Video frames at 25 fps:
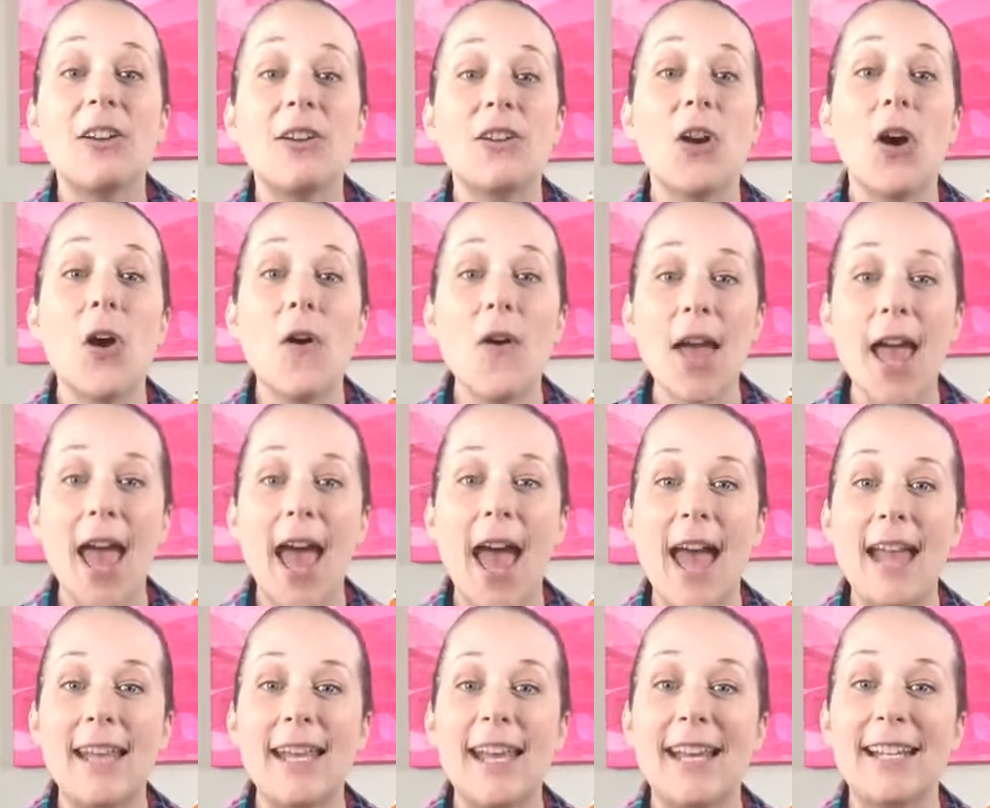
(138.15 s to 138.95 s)
go
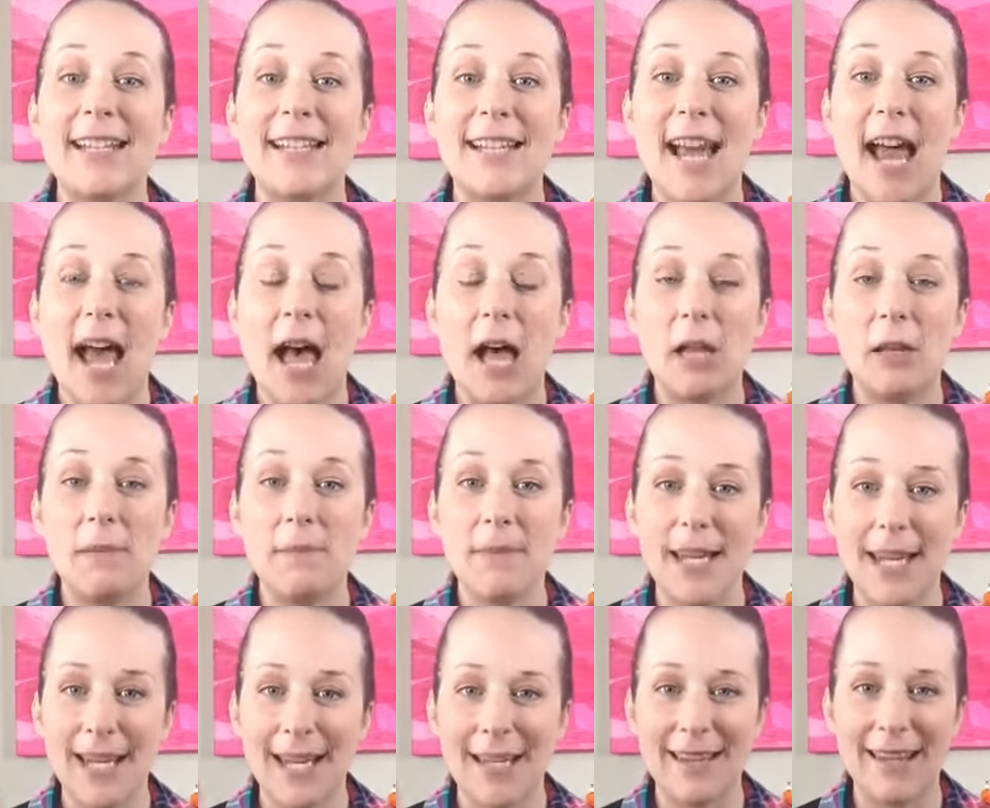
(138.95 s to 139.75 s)
ahead and tell
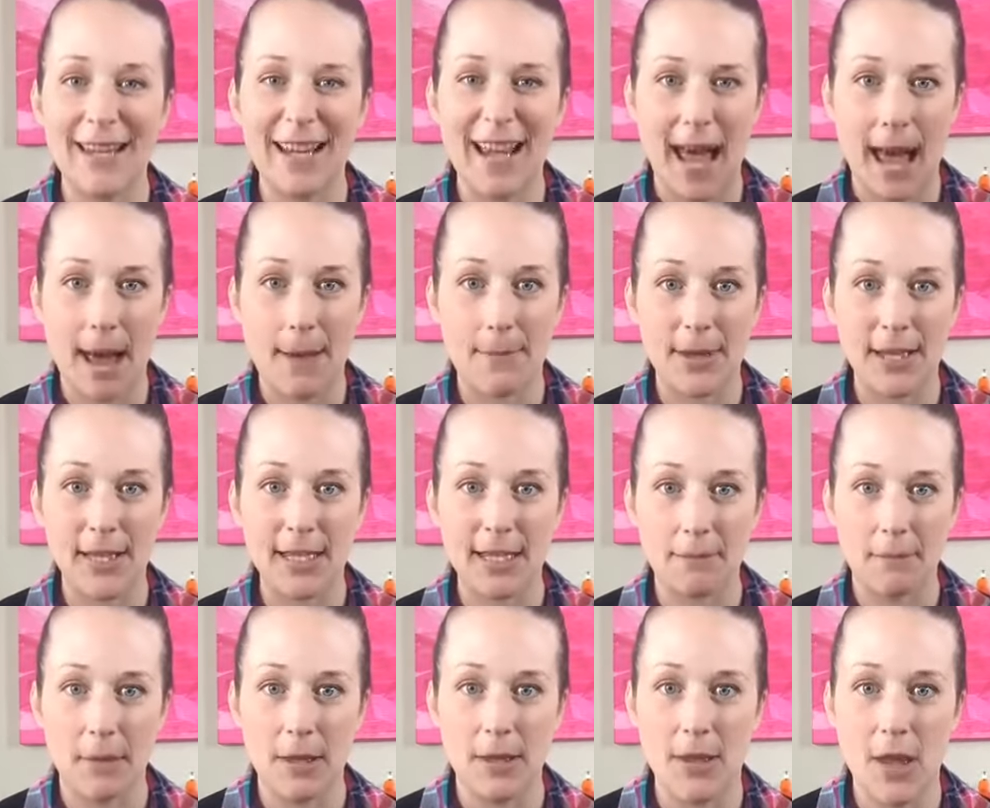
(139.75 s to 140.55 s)
me in the
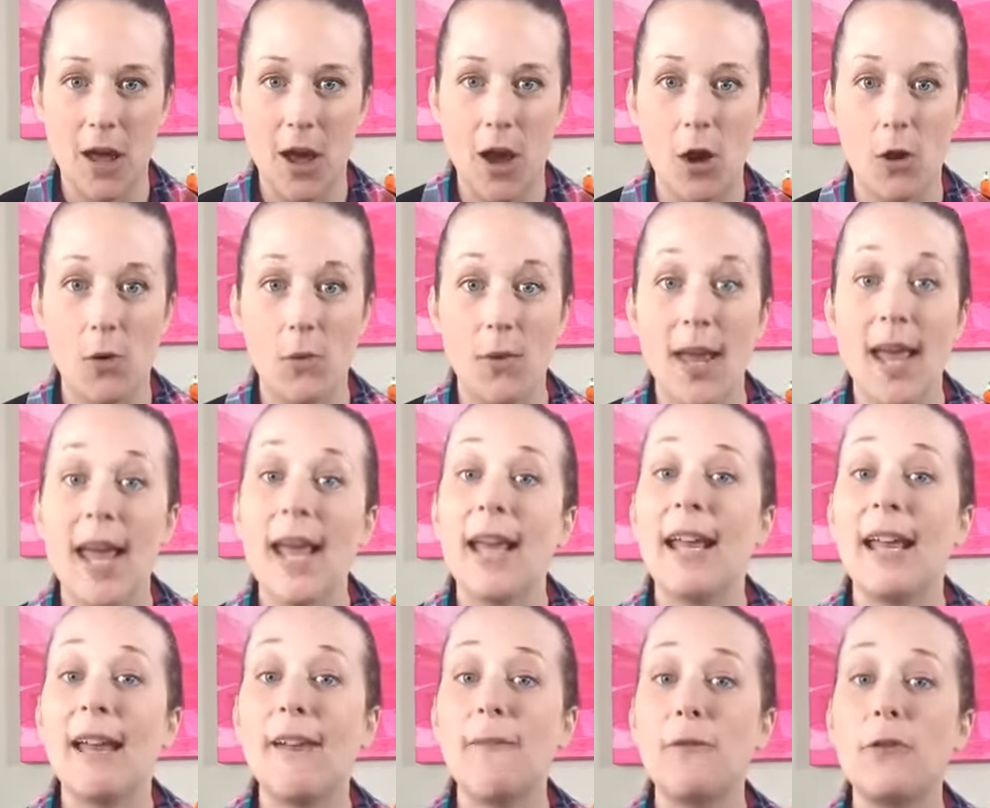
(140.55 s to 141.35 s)
comments below
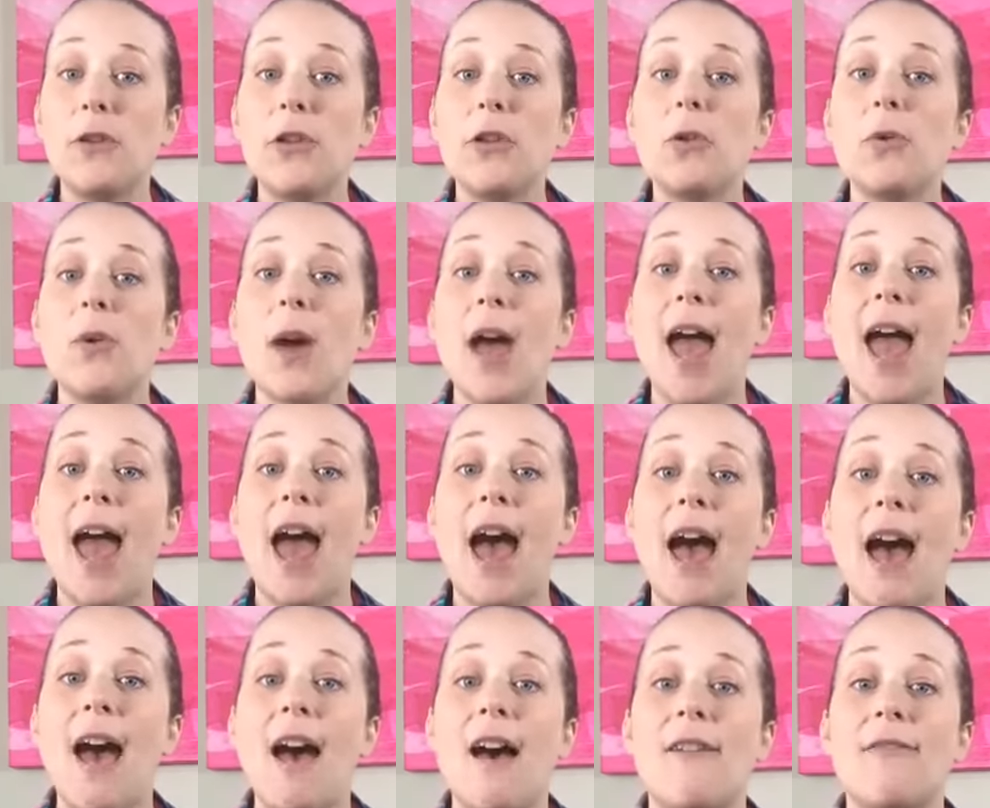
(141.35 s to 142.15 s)
if you
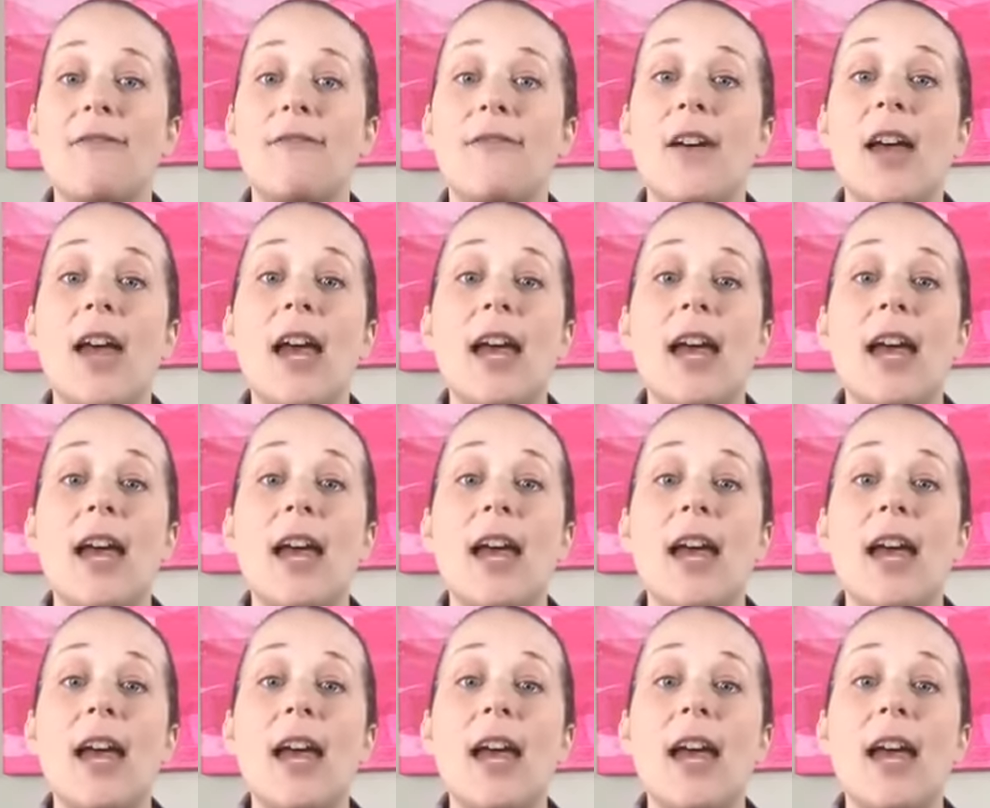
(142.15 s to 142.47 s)
have